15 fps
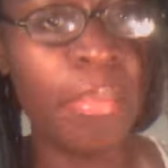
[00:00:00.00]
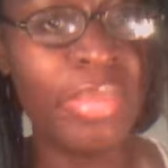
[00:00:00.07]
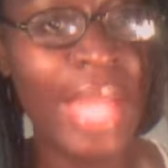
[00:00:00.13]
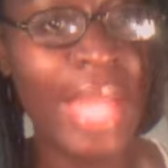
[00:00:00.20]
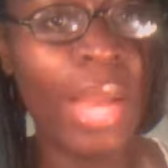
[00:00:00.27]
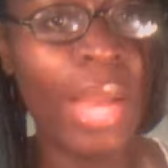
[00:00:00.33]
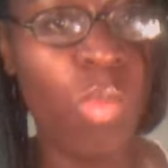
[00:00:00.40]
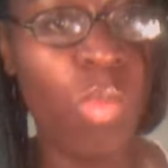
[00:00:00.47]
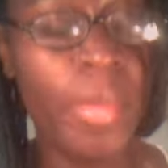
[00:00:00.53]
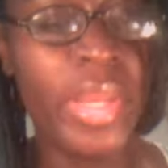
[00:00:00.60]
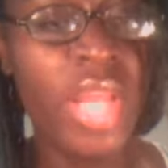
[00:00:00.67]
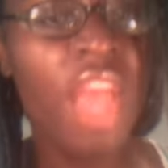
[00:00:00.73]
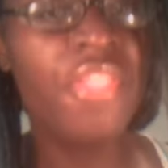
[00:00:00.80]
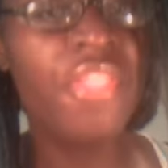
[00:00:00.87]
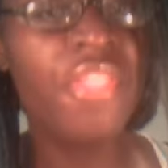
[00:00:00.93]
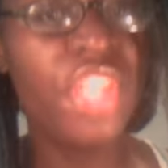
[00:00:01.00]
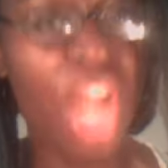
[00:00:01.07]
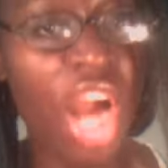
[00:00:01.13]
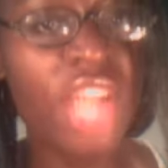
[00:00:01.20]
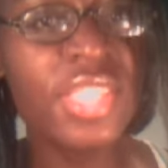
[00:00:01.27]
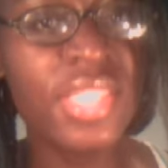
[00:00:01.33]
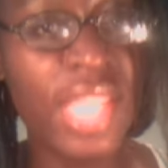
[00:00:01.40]
black woman. The
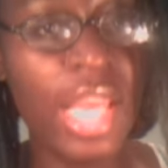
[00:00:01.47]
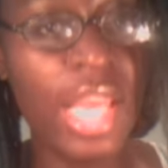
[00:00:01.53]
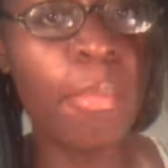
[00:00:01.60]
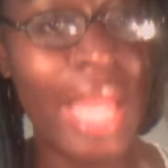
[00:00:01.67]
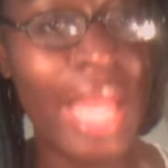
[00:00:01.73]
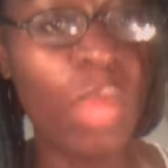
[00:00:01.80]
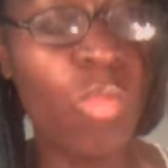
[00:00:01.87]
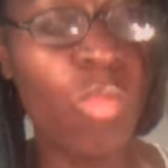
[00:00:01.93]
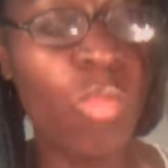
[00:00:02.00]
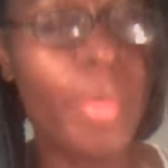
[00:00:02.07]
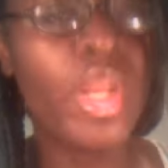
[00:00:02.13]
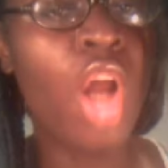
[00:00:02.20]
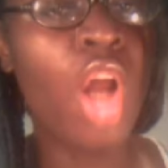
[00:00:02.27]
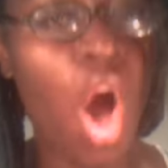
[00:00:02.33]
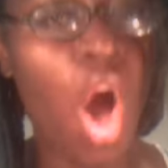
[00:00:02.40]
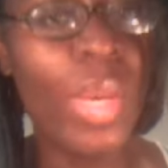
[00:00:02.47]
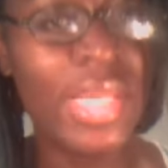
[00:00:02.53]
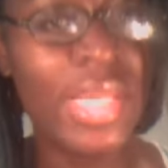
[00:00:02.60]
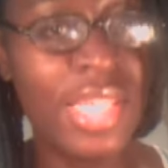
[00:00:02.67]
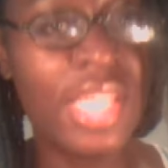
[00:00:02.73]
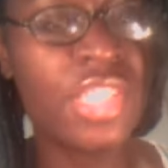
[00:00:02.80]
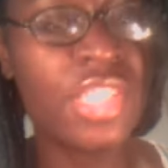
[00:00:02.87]
dark-skinned black woman
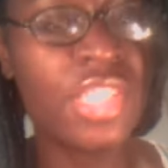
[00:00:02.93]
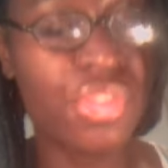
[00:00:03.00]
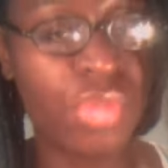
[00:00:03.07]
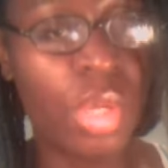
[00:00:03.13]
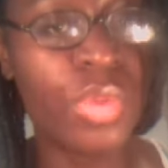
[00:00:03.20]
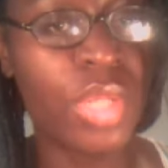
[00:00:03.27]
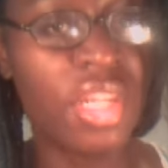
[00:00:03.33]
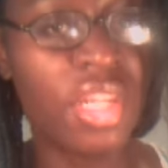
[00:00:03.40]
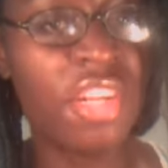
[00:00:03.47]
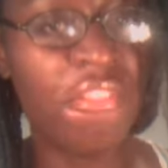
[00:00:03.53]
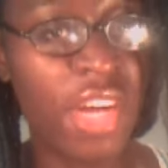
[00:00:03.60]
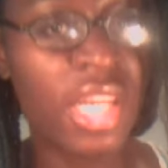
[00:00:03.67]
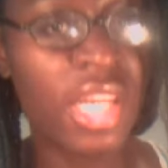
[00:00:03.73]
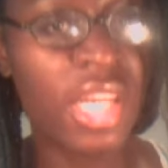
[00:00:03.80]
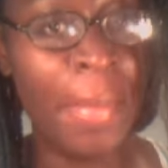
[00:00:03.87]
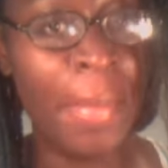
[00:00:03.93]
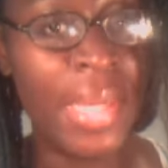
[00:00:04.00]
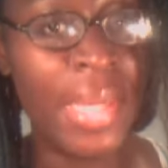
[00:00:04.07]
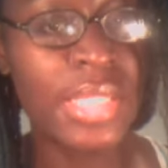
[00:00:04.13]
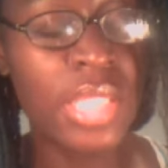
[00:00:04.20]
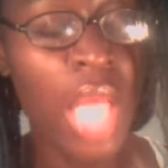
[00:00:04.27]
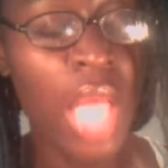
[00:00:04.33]
always gets thrown under the fucking
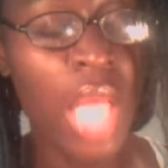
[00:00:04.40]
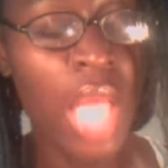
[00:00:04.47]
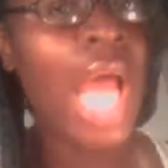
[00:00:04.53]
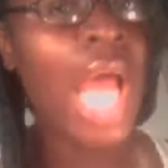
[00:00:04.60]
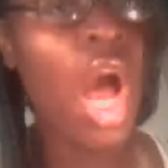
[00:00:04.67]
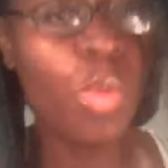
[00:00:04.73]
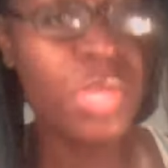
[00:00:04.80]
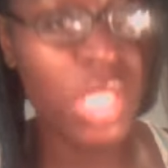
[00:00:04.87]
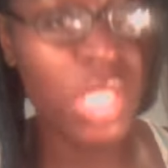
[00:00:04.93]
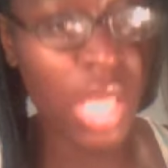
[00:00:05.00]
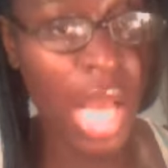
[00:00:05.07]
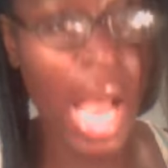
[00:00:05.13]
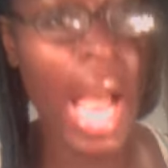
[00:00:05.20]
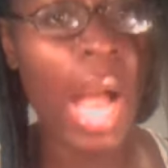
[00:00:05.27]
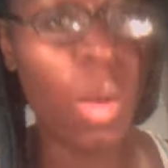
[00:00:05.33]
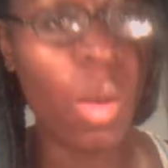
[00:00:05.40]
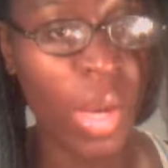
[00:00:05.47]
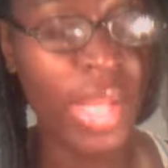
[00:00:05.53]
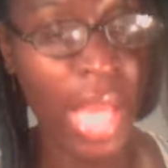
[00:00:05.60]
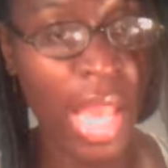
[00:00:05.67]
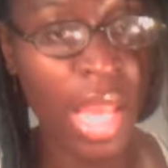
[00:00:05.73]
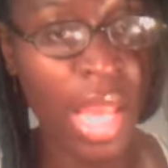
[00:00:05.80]
bus. And I hope to God
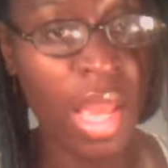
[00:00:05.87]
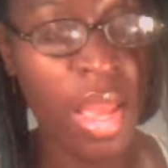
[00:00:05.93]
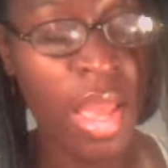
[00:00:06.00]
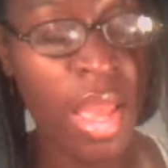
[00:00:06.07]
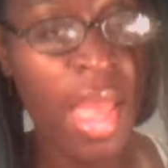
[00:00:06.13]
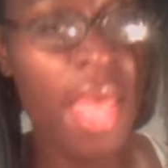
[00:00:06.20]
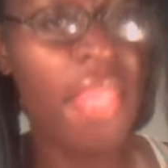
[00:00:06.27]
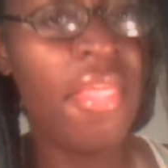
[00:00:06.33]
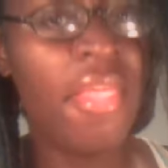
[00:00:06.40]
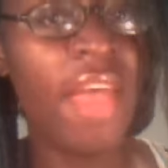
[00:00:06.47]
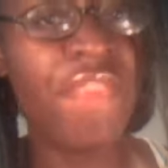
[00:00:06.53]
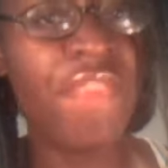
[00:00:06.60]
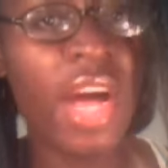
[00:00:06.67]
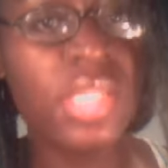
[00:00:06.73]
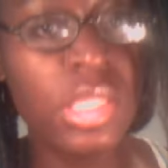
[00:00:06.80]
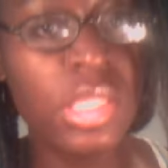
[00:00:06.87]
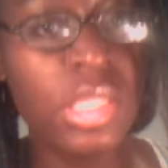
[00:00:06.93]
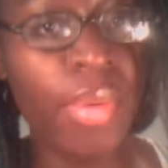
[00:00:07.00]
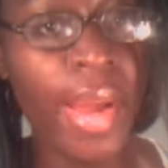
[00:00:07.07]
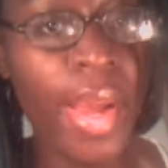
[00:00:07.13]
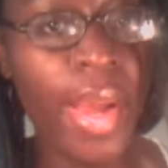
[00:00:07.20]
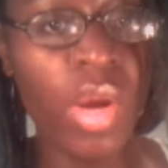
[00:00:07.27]
one day that Foxy
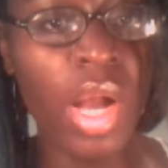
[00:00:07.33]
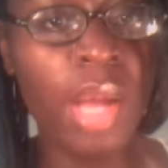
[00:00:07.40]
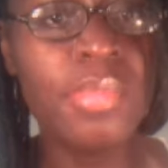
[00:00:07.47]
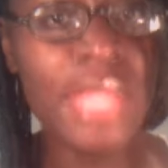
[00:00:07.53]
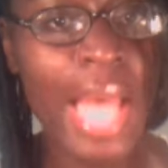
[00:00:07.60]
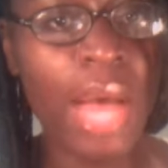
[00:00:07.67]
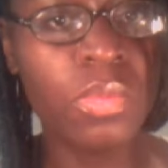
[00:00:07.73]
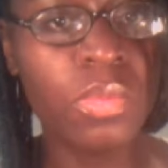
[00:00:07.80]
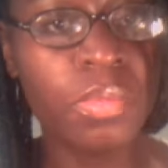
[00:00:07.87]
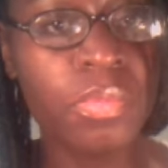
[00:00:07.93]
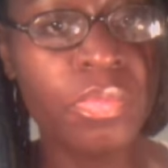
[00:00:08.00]
Brown comes out